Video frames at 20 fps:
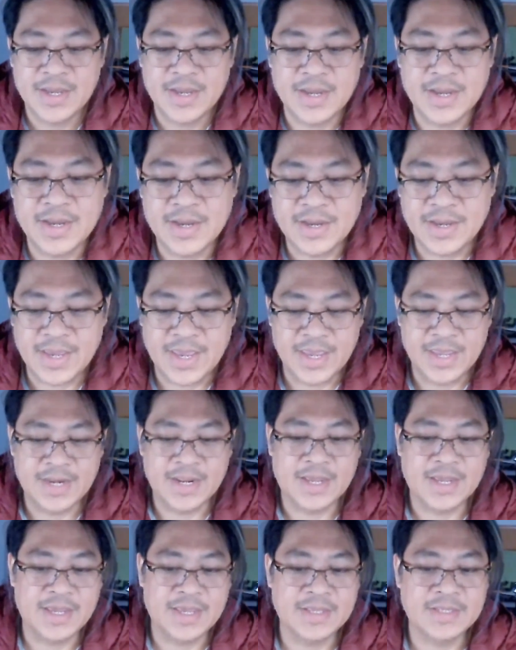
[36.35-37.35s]
And
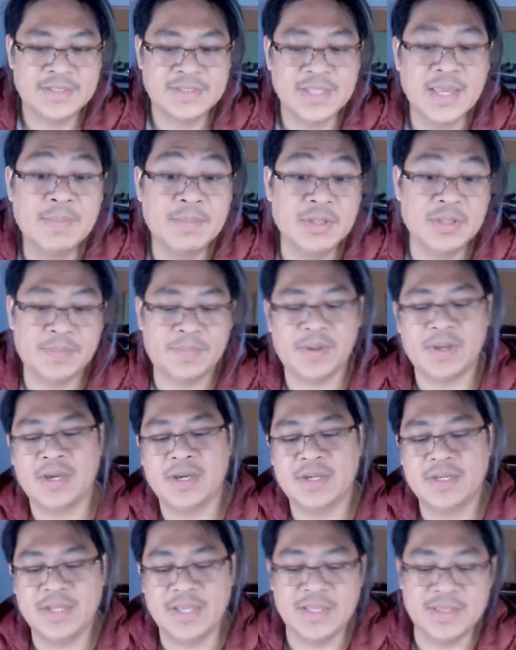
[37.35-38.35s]
I stumbled
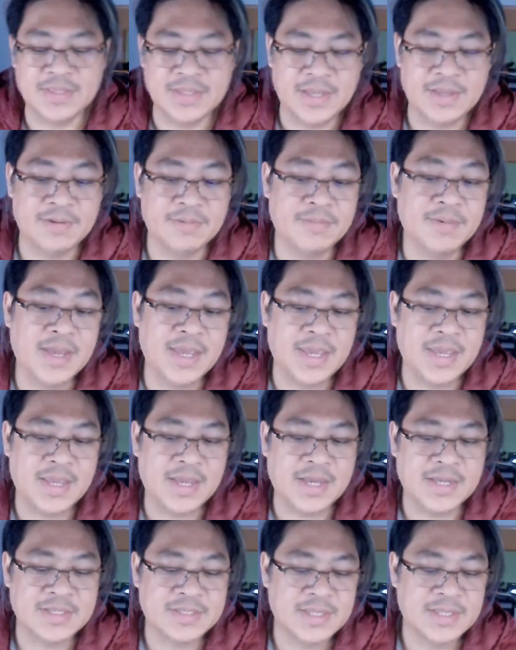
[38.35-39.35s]
upon, in a way,
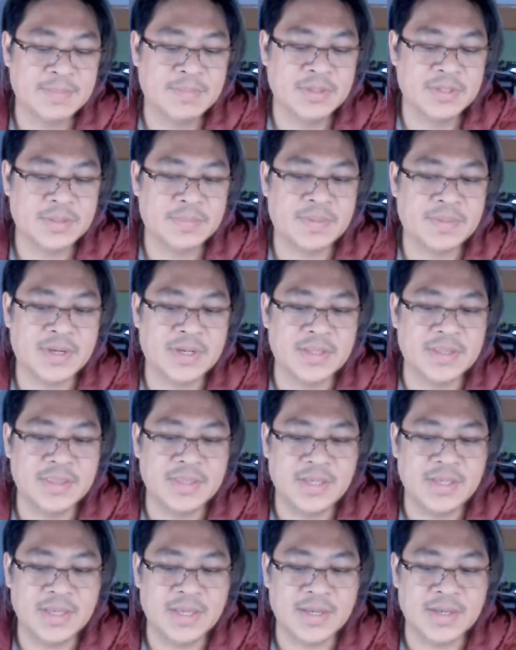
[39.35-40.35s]
I stumbled upon
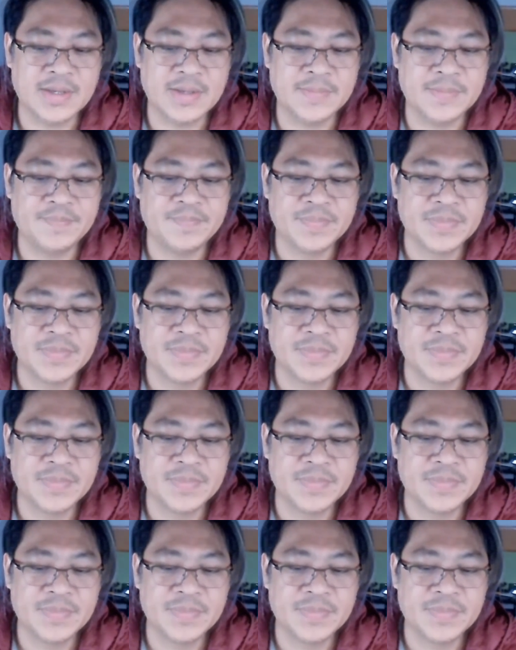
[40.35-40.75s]
the